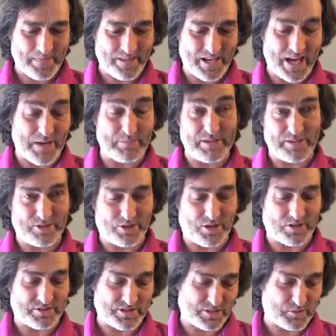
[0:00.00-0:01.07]
I mean the
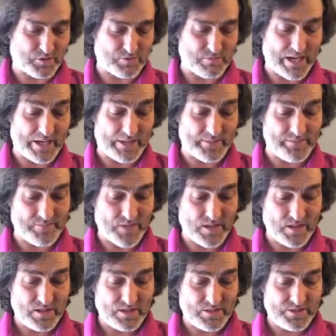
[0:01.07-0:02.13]
dogs, it was mine.
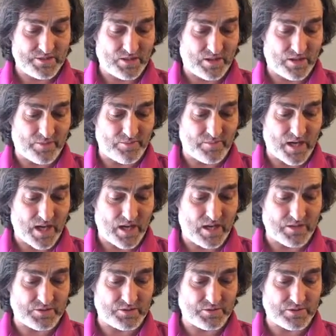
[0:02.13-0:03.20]
So,
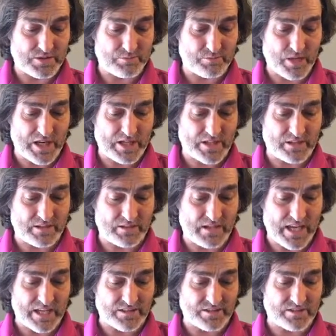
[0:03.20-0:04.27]
Susan Brennan,
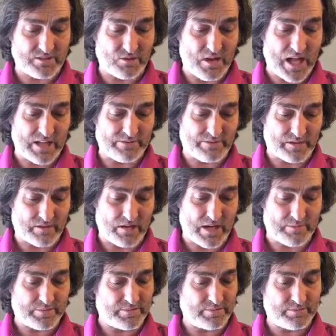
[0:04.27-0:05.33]
yes, no alpha
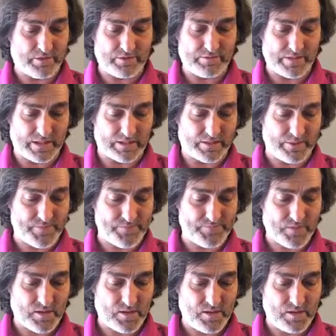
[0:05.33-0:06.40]
crap. Perfect.
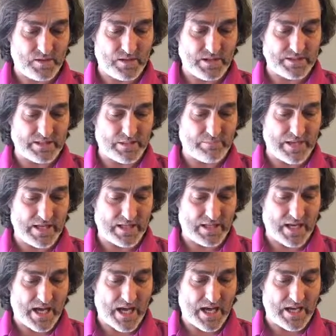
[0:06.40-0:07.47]
Isabella,
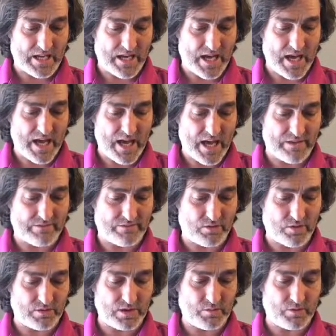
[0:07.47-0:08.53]
hi, I have
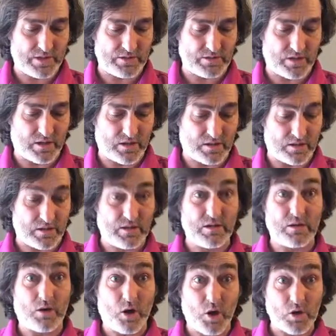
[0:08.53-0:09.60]
only 1 dog.
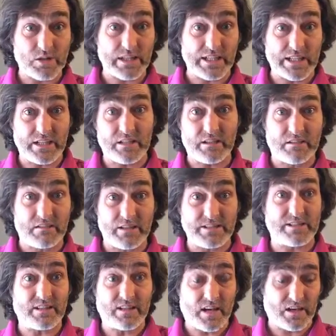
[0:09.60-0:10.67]
Only?
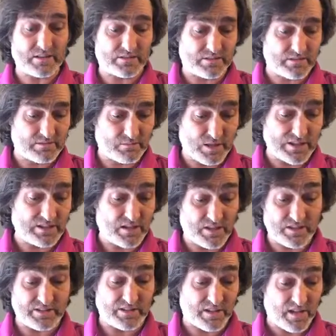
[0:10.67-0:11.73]
That's a lot. 1
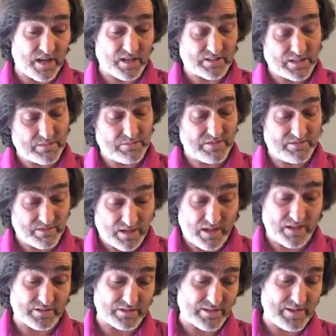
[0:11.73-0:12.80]
dog is a lot, can be a
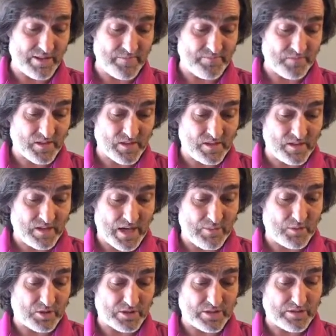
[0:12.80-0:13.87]
lot. I'm
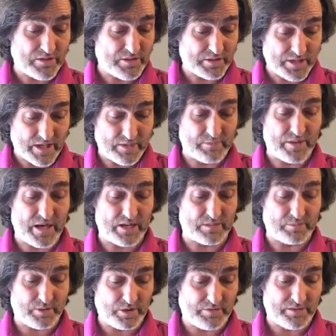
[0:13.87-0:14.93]
not an authoritarian
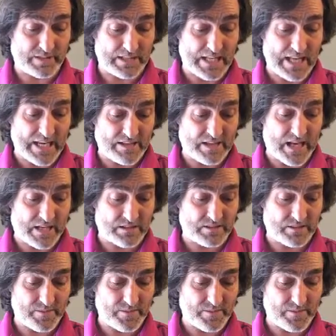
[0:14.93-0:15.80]
parent. Perfect, I like that.